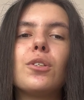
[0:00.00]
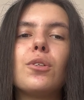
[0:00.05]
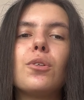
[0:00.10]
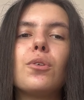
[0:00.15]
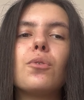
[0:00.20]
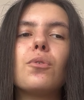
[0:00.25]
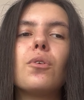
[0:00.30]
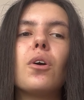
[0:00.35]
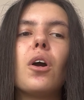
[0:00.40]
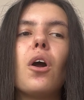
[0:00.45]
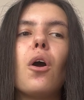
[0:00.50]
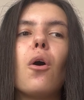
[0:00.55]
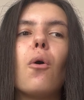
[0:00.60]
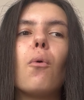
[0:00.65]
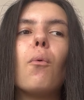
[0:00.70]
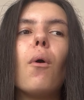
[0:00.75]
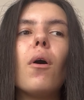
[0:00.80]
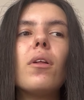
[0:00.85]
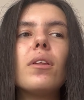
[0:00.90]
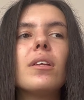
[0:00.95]
you
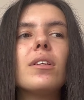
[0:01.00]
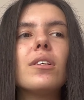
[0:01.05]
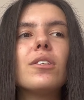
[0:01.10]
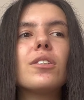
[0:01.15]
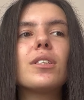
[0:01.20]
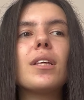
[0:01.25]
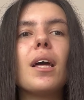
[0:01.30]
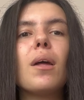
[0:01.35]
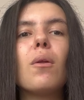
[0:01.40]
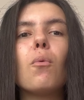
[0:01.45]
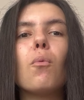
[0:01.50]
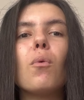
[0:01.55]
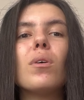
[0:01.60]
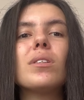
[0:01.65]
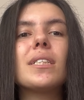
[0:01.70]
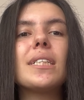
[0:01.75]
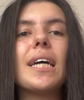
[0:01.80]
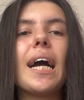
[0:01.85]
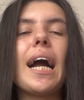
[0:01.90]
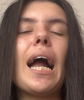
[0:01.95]
want to understand
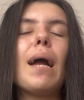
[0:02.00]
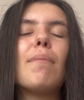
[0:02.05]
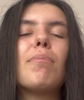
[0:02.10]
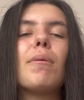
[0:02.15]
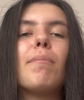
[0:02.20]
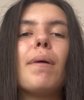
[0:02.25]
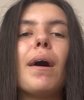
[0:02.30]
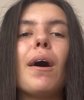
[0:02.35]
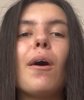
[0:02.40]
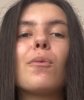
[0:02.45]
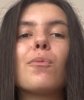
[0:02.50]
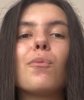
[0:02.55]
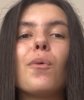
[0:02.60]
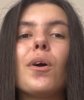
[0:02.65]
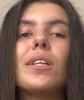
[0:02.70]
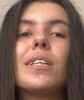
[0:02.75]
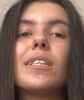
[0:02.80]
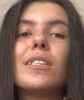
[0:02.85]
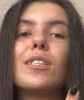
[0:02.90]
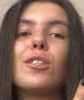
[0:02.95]
what's the hype about,
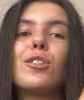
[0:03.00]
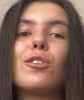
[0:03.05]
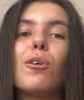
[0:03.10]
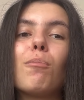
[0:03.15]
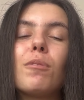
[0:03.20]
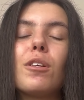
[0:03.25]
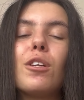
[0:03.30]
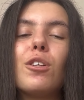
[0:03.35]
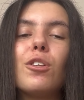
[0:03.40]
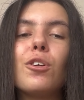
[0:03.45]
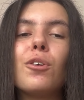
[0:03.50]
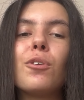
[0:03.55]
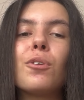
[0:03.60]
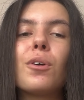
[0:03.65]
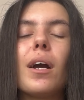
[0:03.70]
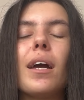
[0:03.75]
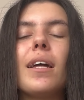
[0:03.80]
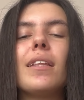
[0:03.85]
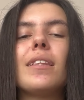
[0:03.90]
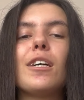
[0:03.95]
why this is something
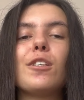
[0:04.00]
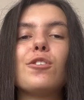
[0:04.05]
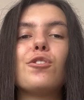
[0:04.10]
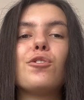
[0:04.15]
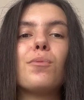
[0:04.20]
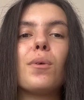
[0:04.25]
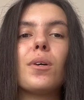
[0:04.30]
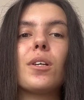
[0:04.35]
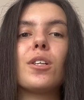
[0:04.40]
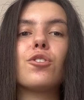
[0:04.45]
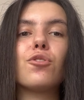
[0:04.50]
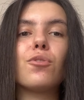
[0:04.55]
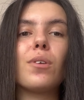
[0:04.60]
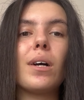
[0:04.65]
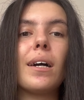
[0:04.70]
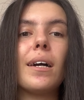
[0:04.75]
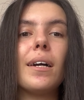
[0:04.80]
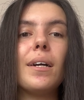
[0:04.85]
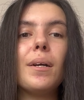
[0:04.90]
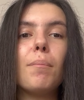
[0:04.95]
new and that you want to
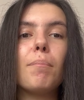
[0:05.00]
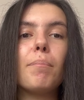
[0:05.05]
try.